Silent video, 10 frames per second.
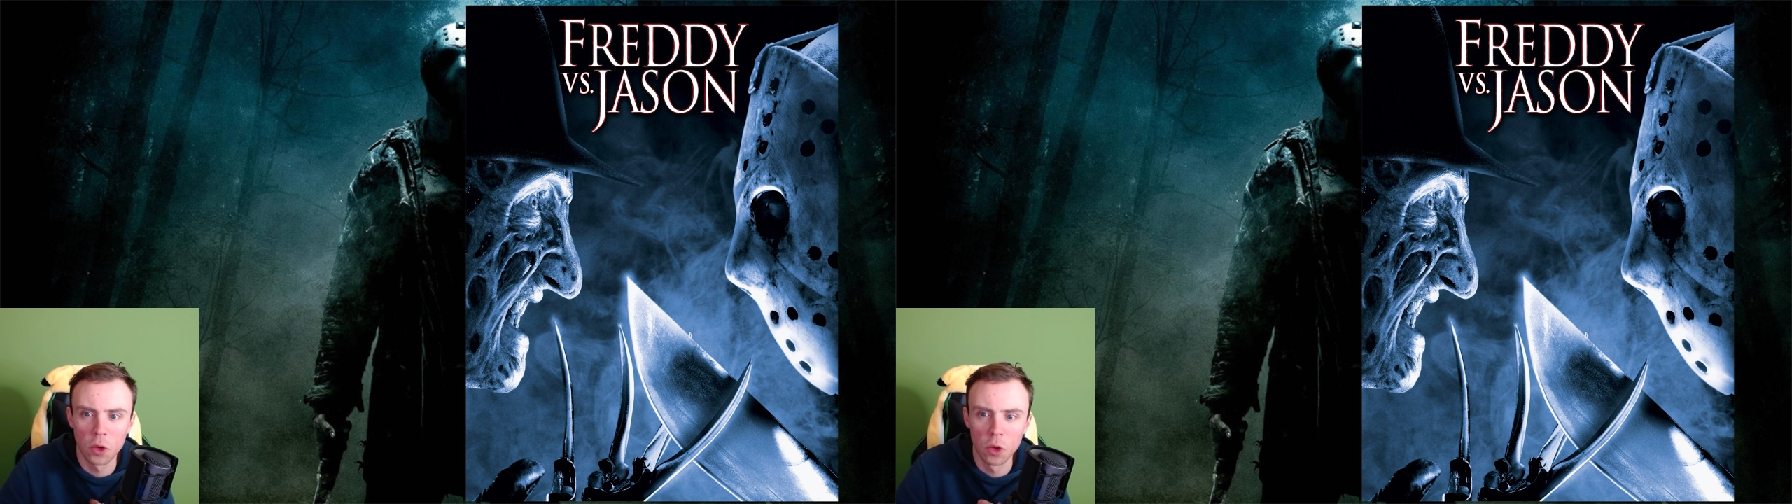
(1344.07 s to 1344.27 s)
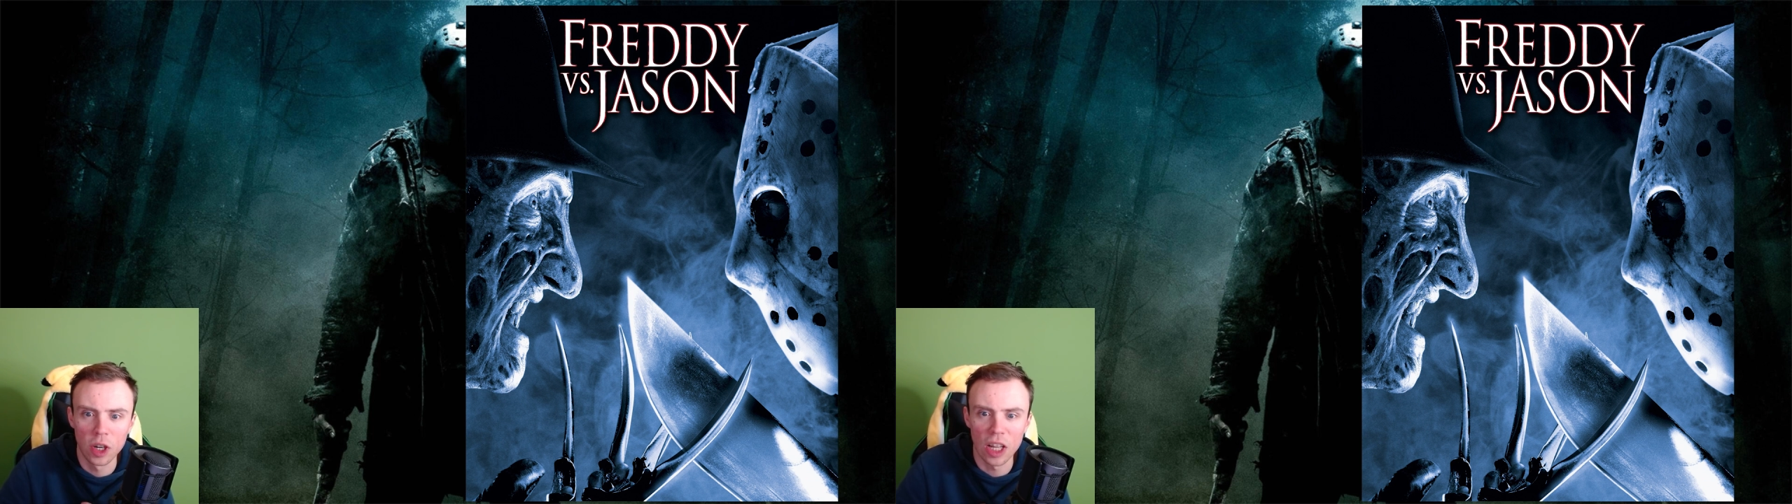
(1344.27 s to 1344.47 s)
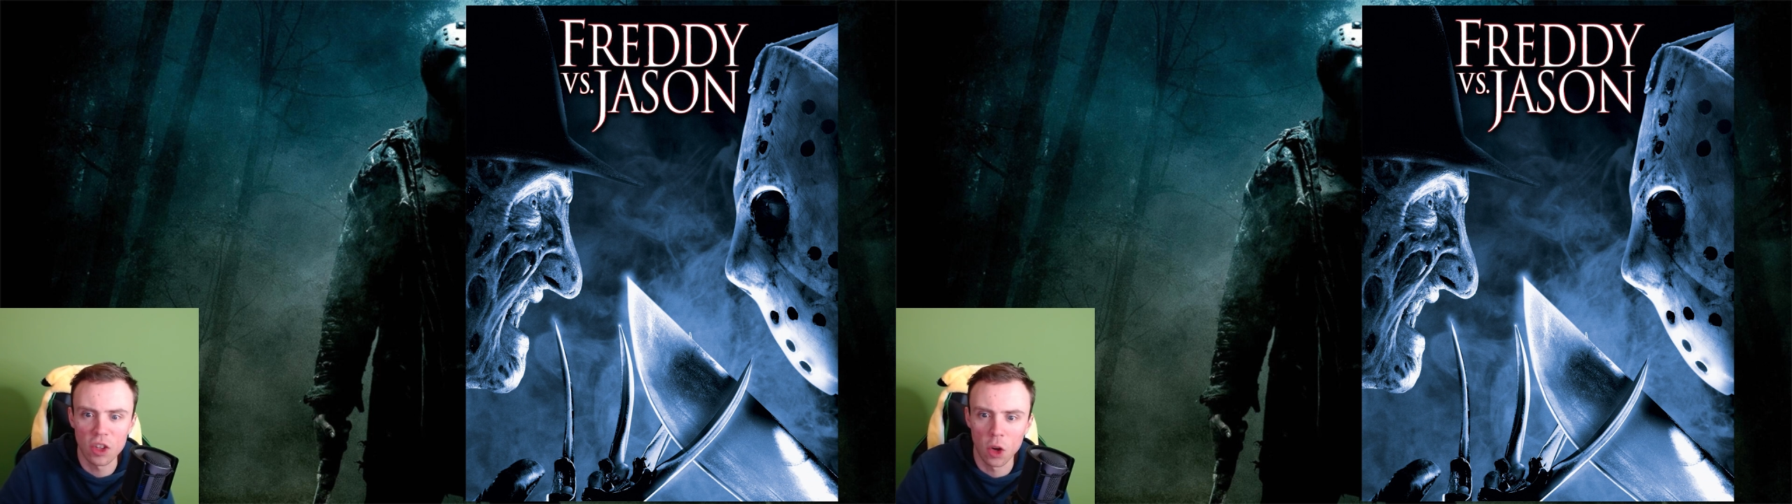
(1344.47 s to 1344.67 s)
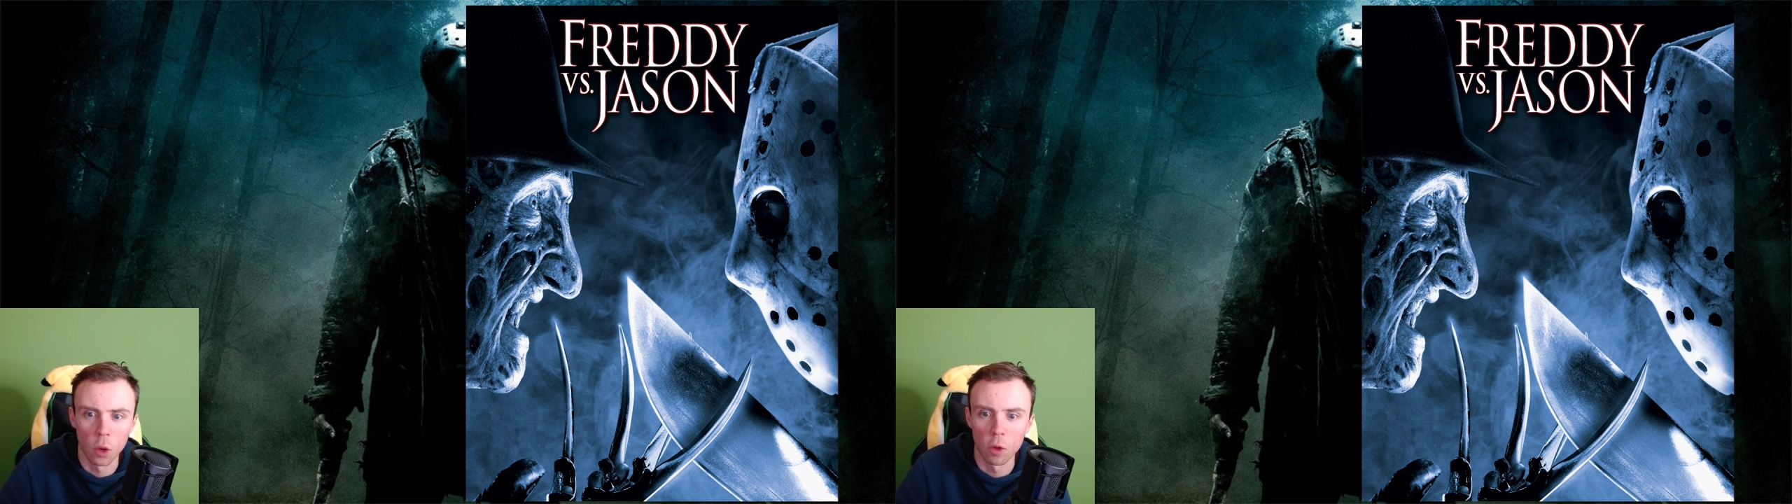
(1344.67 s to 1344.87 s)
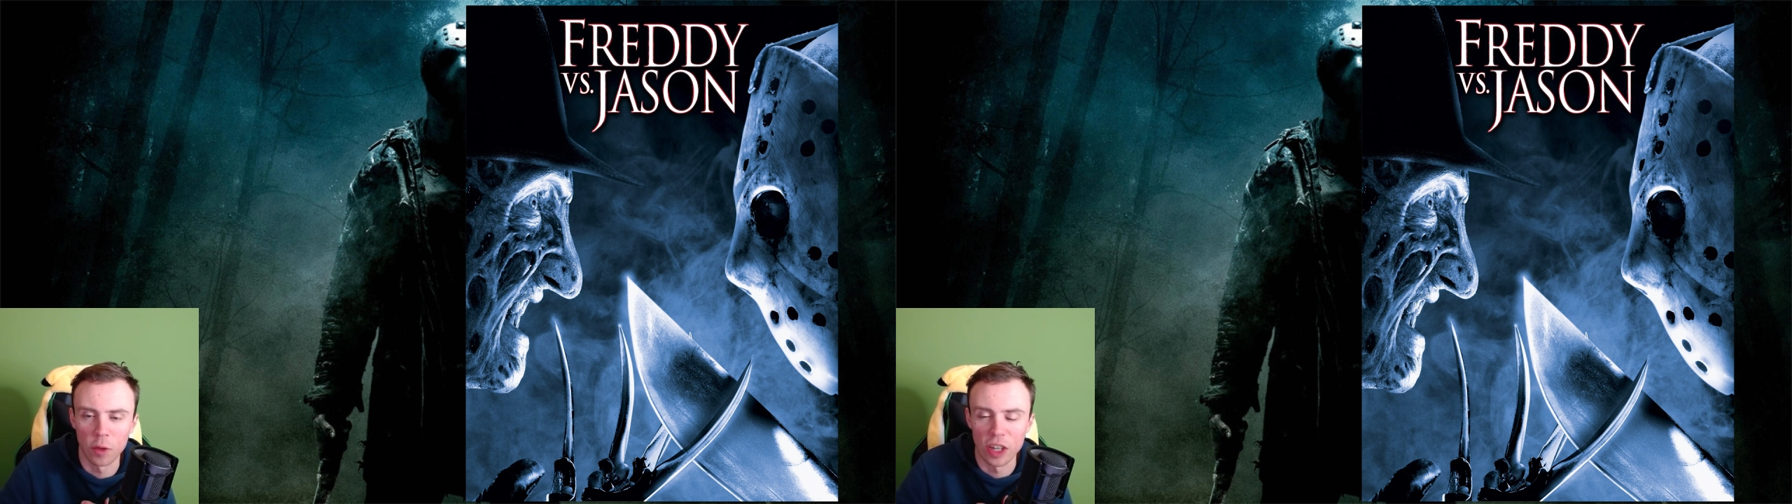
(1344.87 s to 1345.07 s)
two classic
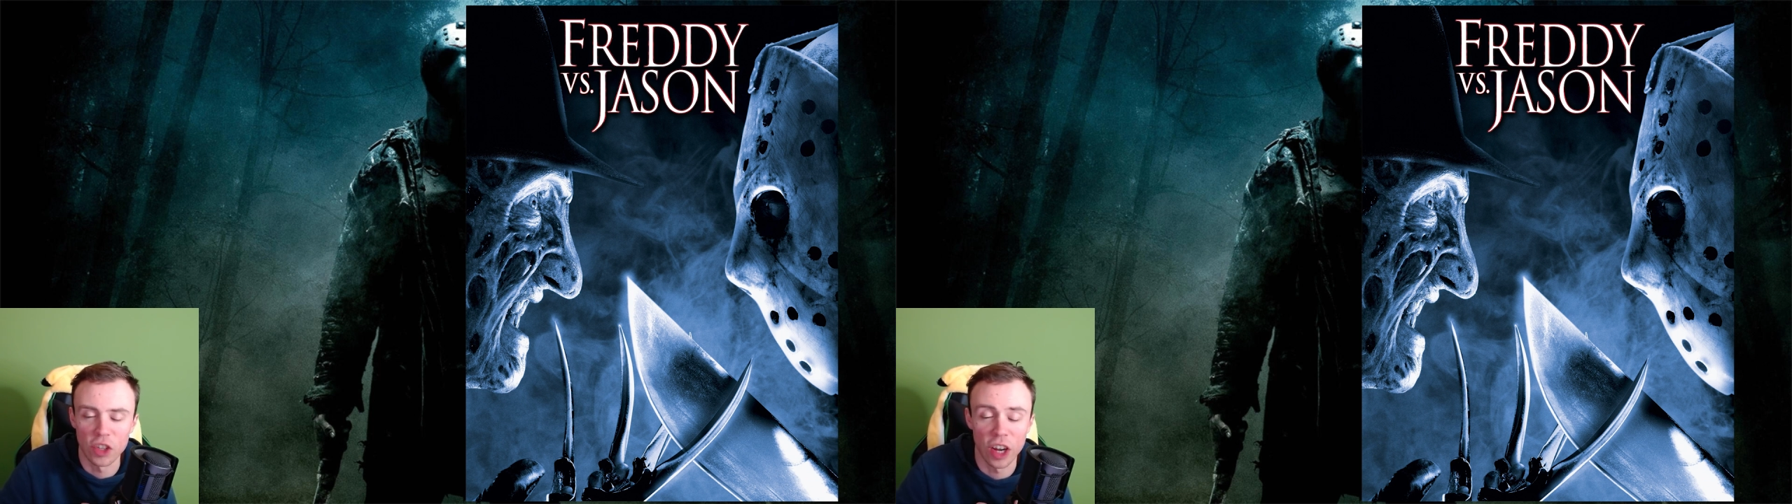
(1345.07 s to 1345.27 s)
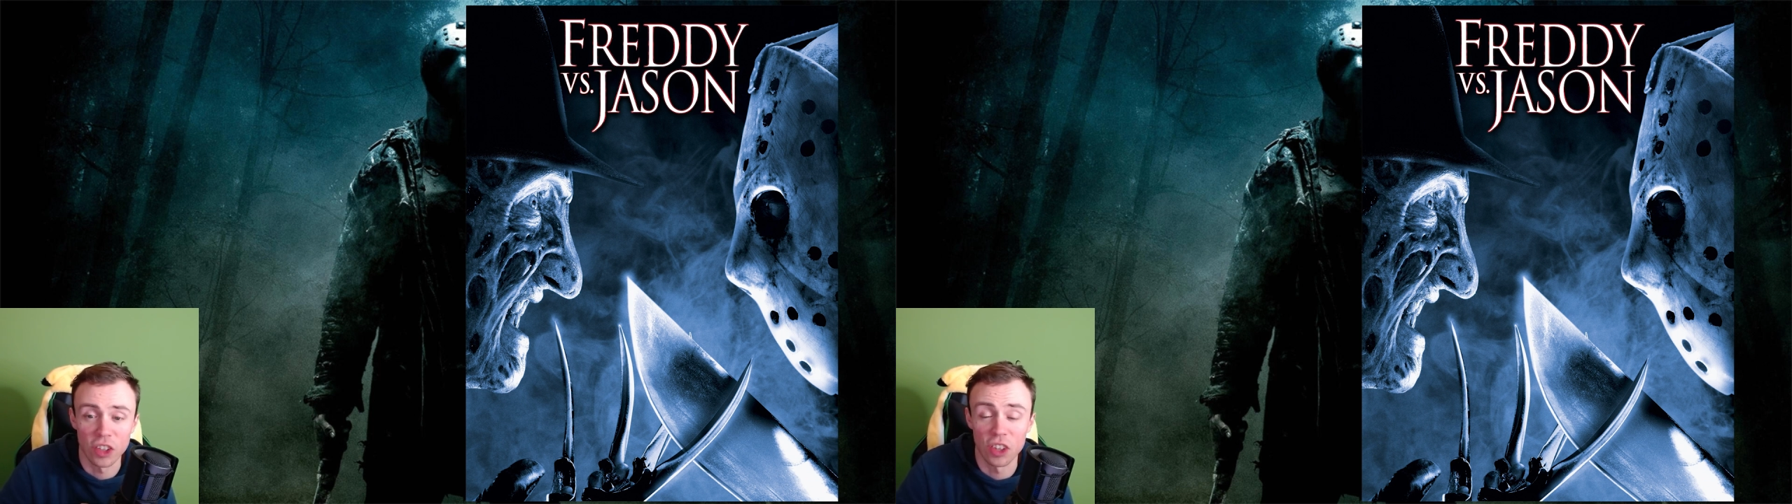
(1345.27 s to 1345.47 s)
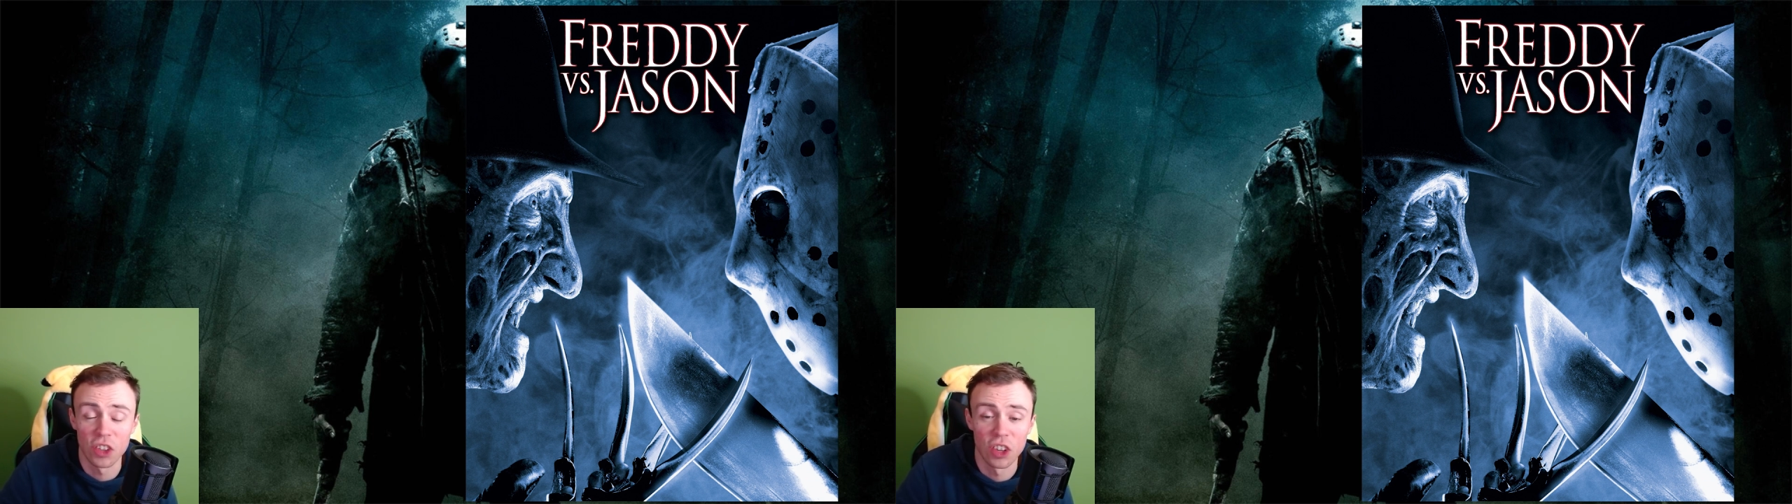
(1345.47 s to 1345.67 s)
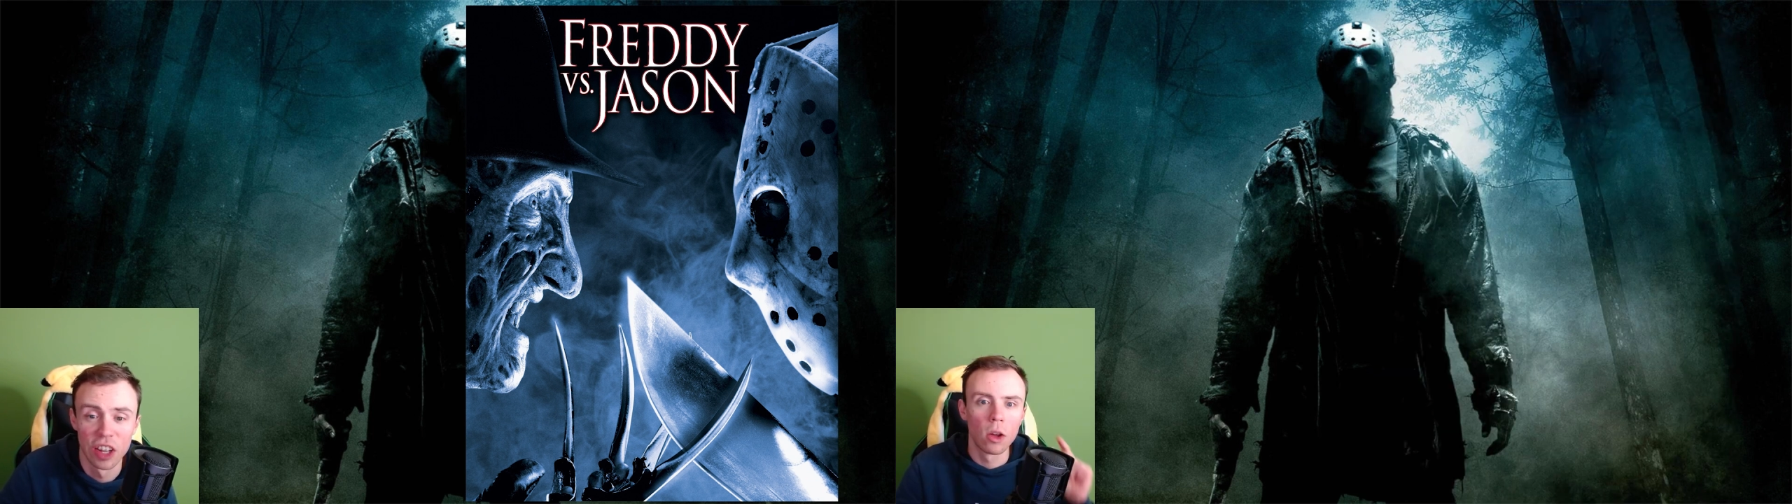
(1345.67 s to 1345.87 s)
horror franchises.